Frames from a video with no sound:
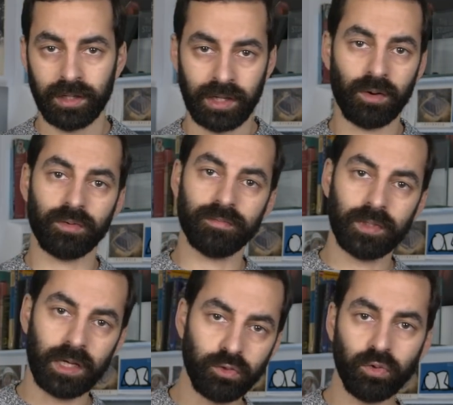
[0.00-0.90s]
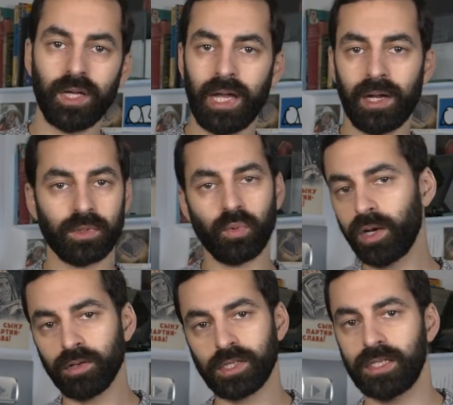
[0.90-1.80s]
Now, a thought I had was,
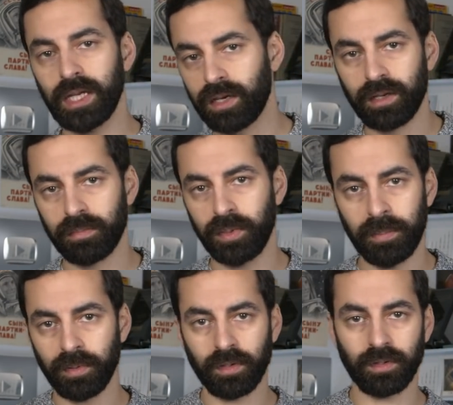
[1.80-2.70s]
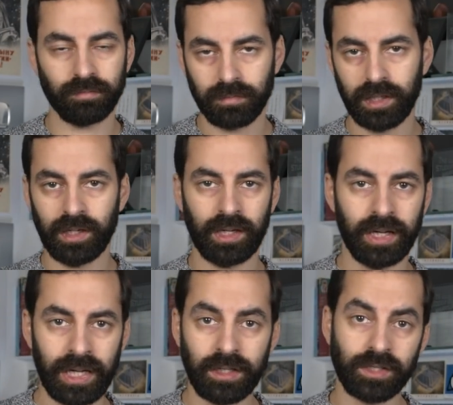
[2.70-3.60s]
why not stick people
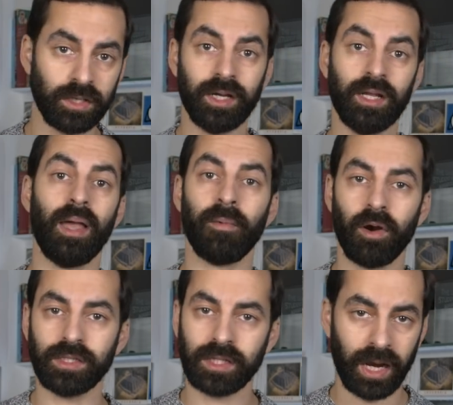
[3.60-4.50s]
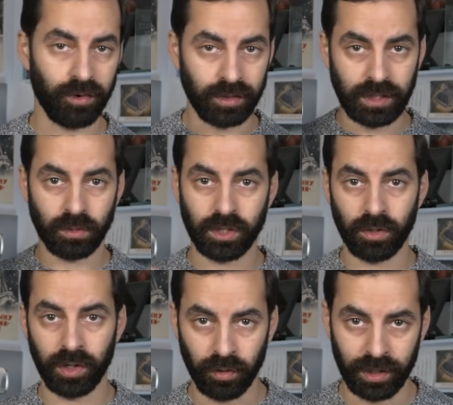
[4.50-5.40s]
inside an MRI scanner and see what's
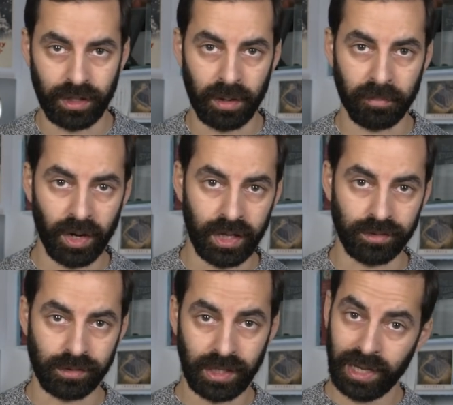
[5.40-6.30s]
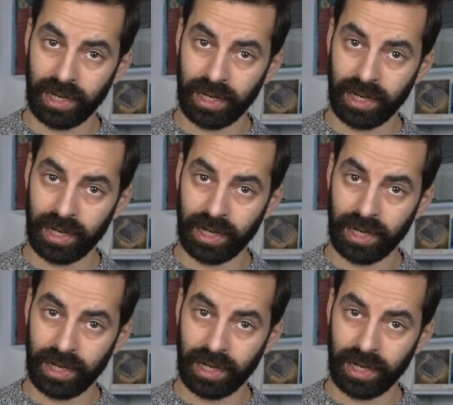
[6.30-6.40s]
going on in their brains?